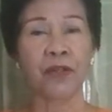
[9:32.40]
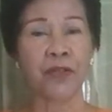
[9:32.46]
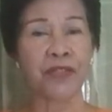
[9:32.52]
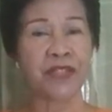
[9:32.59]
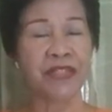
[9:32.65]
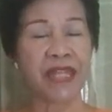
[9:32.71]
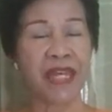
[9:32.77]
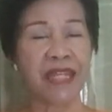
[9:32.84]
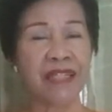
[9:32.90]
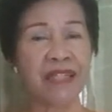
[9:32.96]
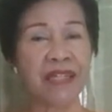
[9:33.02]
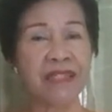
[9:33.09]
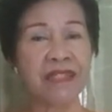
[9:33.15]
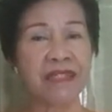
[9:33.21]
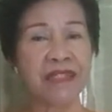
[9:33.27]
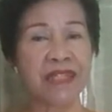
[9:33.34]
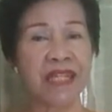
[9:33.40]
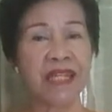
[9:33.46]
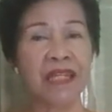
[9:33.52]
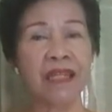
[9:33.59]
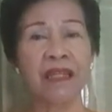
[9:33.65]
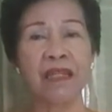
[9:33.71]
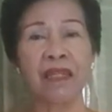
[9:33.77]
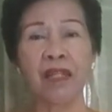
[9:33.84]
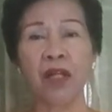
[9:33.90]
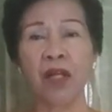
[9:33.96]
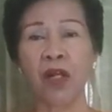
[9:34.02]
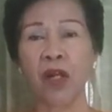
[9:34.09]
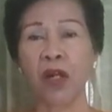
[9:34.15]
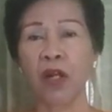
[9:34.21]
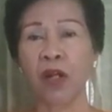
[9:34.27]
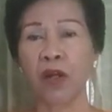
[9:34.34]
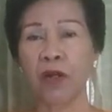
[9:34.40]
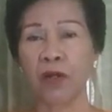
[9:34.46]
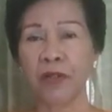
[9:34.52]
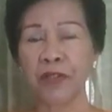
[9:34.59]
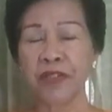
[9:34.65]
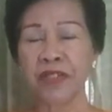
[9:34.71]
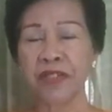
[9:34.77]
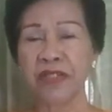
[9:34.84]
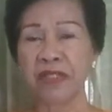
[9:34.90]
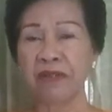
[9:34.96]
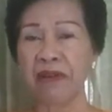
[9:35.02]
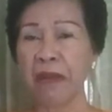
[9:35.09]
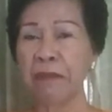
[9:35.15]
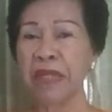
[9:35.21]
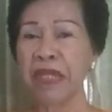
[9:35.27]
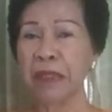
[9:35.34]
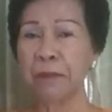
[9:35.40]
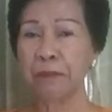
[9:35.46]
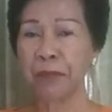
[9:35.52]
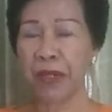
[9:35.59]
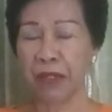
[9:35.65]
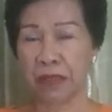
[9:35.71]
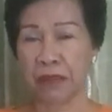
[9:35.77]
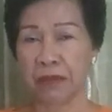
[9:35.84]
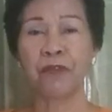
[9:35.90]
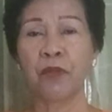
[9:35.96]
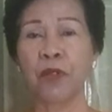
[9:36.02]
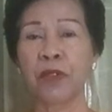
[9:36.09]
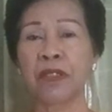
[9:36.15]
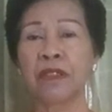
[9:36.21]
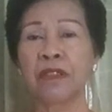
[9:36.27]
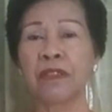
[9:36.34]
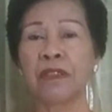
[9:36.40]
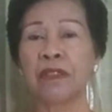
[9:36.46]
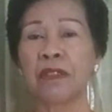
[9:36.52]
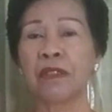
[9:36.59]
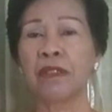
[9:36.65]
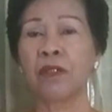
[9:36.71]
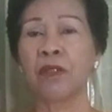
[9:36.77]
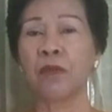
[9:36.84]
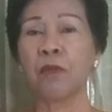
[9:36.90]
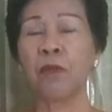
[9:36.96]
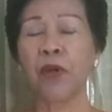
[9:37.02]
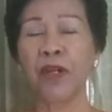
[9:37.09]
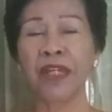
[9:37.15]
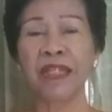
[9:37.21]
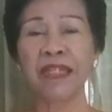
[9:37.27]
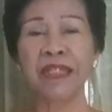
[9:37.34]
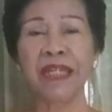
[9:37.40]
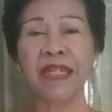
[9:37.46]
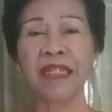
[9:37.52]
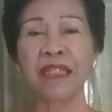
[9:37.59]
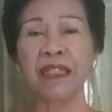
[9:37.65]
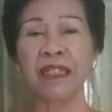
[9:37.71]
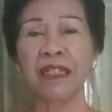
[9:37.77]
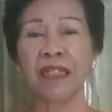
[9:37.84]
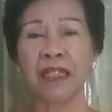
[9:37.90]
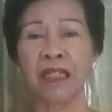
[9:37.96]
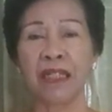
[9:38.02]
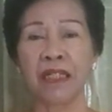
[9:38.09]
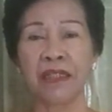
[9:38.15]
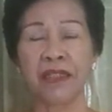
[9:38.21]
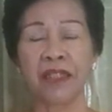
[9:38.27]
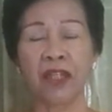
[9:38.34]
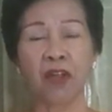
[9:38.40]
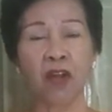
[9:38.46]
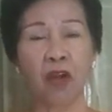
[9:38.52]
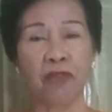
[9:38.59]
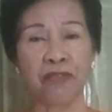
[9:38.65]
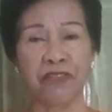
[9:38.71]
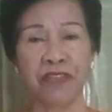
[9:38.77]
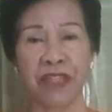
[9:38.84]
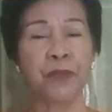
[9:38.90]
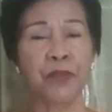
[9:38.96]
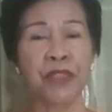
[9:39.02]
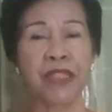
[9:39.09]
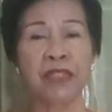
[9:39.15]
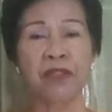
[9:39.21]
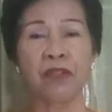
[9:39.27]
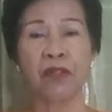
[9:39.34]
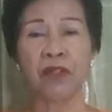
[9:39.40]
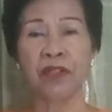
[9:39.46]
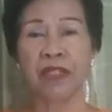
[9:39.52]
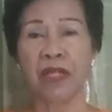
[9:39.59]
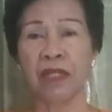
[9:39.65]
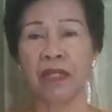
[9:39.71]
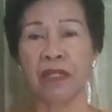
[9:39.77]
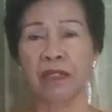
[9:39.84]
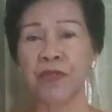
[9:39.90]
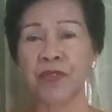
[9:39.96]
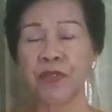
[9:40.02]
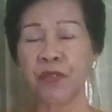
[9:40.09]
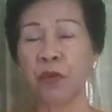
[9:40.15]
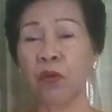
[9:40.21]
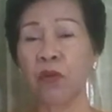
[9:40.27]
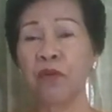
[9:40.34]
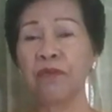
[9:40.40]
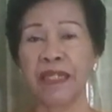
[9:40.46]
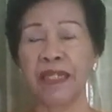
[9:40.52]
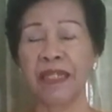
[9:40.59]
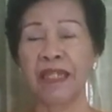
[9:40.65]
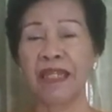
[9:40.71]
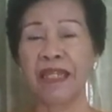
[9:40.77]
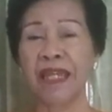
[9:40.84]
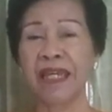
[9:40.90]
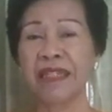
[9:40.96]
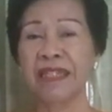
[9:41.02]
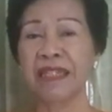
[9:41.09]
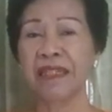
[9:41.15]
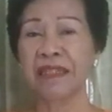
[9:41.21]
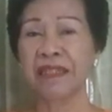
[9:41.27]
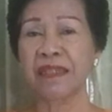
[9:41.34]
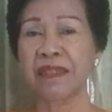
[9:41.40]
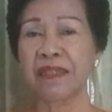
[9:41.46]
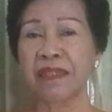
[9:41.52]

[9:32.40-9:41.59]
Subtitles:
or stainless steel or ceramic pot for boiling the coffee. Put it on a stove and let it